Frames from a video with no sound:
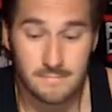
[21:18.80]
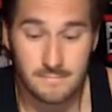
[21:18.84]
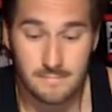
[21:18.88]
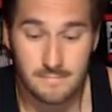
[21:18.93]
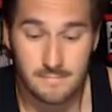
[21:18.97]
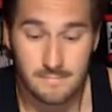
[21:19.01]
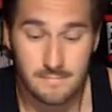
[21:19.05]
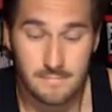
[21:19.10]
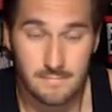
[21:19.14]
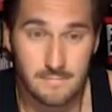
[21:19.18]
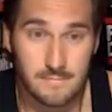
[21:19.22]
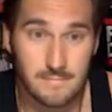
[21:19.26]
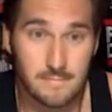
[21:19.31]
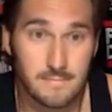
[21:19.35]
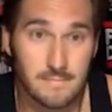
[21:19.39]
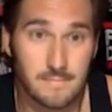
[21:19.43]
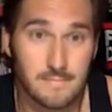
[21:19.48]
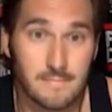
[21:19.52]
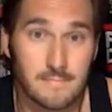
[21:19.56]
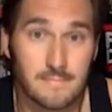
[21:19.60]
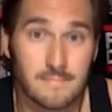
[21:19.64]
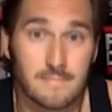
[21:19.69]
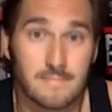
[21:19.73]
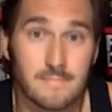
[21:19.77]

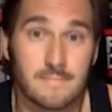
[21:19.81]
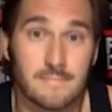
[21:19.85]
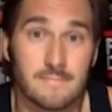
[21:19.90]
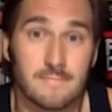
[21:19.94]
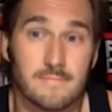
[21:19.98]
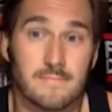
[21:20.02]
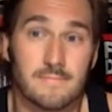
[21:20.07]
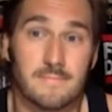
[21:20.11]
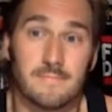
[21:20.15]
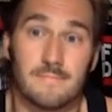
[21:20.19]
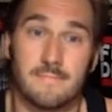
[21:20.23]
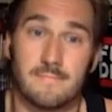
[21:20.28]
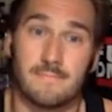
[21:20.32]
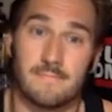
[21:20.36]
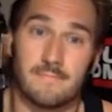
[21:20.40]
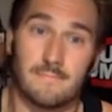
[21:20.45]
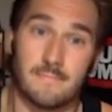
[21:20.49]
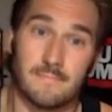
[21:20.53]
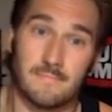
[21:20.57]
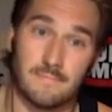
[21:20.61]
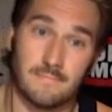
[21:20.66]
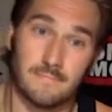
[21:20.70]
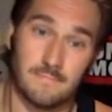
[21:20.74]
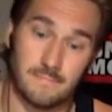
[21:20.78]

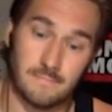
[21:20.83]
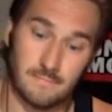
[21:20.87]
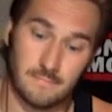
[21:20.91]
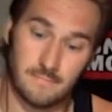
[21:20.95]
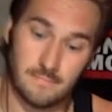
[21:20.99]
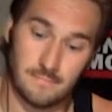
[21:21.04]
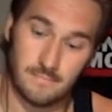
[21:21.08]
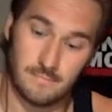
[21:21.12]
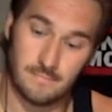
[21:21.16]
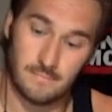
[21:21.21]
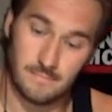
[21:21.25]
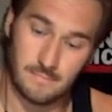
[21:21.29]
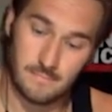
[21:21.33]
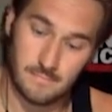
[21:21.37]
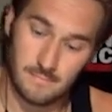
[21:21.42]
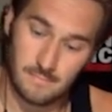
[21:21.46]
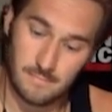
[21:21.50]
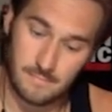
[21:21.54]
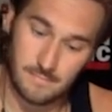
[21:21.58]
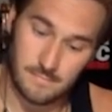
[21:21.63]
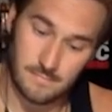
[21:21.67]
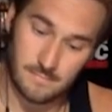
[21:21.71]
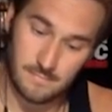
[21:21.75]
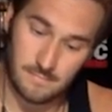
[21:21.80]

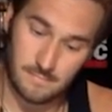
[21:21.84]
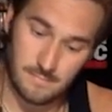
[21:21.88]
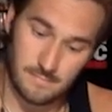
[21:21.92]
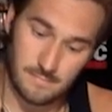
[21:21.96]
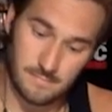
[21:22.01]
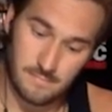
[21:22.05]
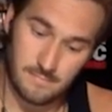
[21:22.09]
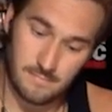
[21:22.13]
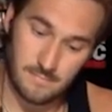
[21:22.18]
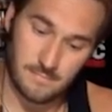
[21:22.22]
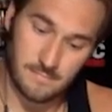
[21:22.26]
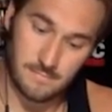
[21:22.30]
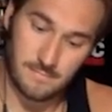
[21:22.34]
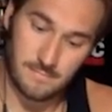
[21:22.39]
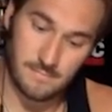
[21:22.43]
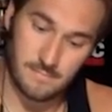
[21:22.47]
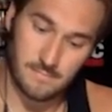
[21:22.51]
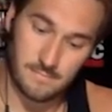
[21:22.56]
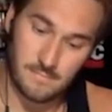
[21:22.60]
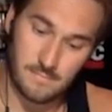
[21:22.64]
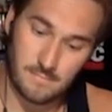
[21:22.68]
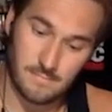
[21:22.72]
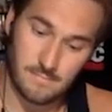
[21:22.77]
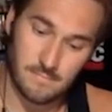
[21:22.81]

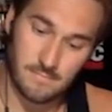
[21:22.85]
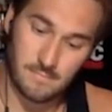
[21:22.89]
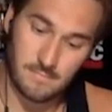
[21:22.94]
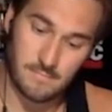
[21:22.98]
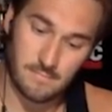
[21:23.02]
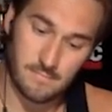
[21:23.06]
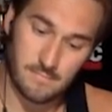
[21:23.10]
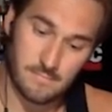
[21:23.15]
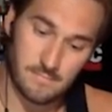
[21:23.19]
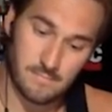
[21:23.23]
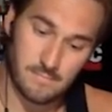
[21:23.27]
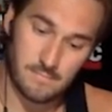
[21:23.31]
[no speech]